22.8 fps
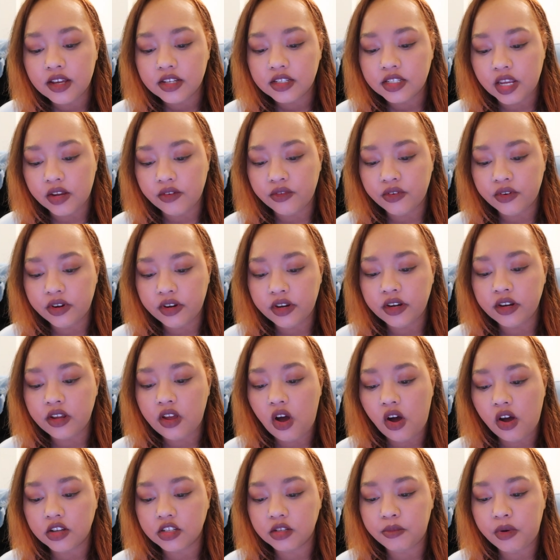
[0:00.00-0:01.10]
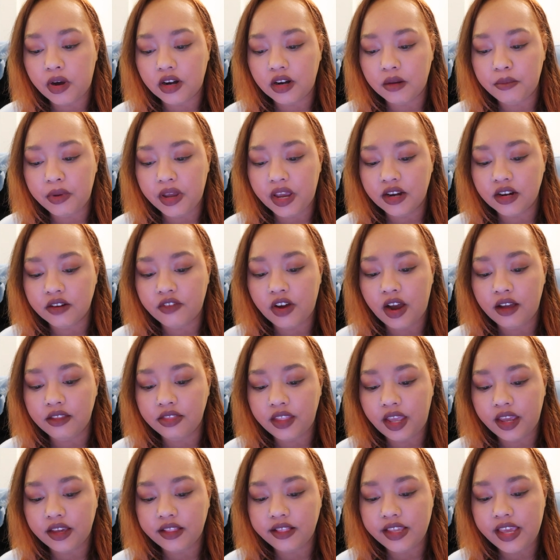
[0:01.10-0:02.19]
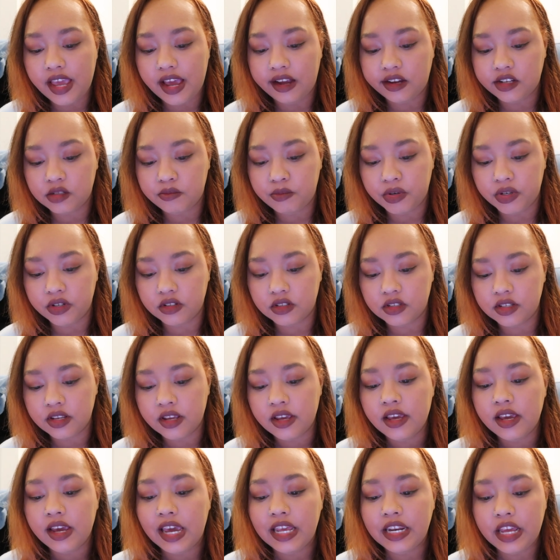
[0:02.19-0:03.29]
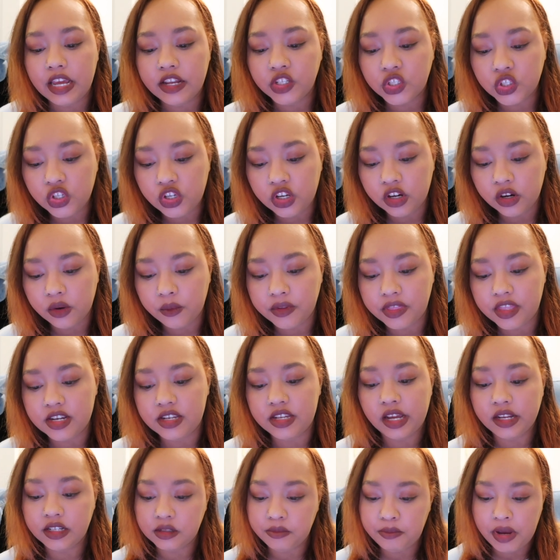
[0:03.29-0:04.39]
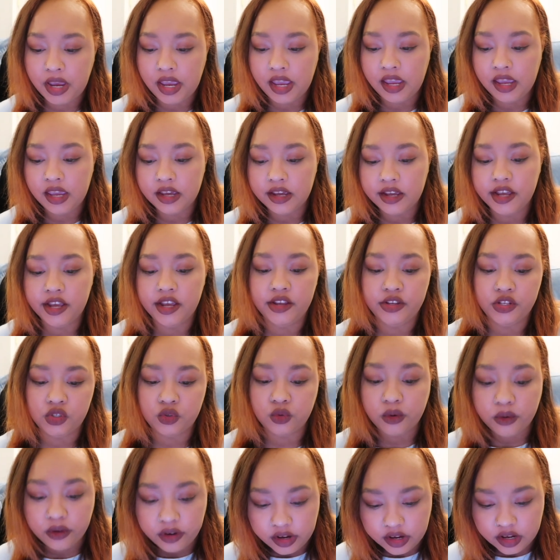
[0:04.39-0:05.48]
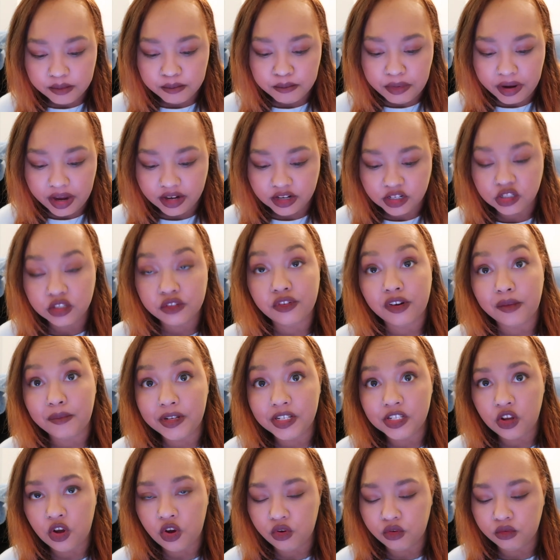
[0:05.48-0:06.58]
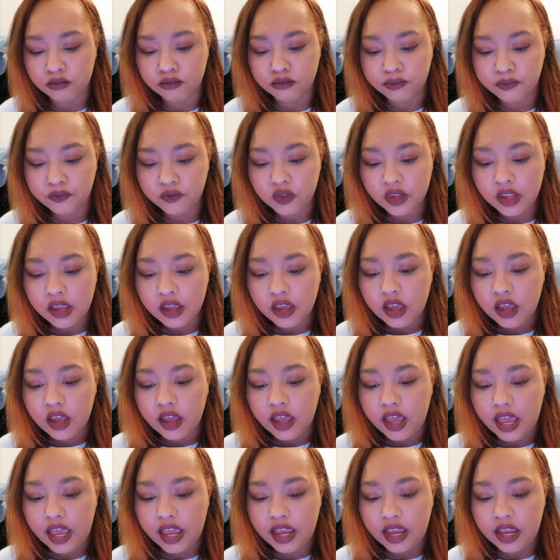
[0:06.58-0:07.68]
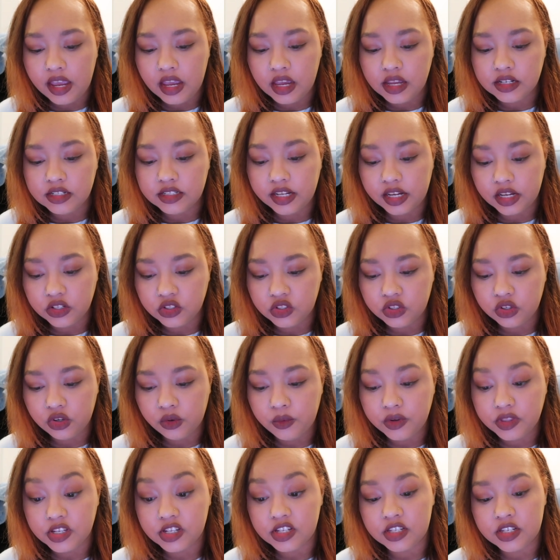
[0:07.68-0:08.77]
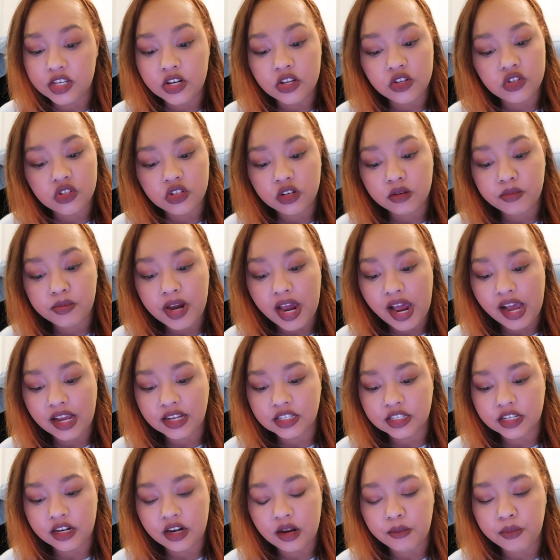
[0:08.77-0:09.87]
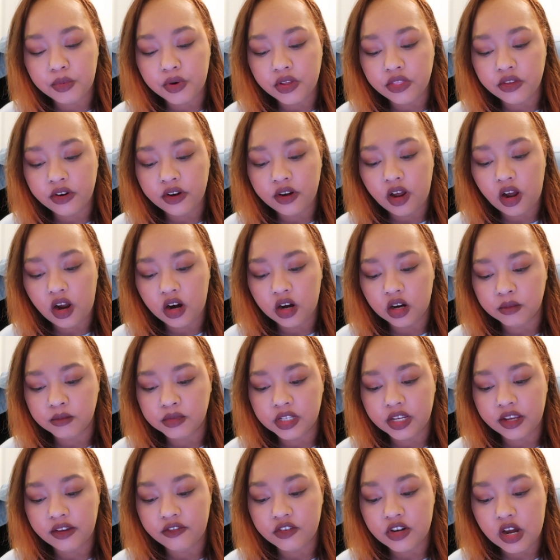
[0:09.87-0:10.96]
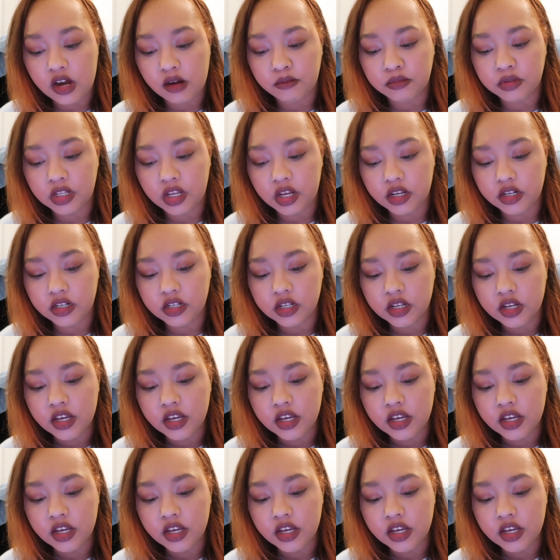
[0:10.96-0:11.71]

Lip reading: Severin calls upon a band of unlikely experts, an engineer with a debt to pay, a historian banished from his home, a dancer with a sinister past, and a brother in arms, if not blood.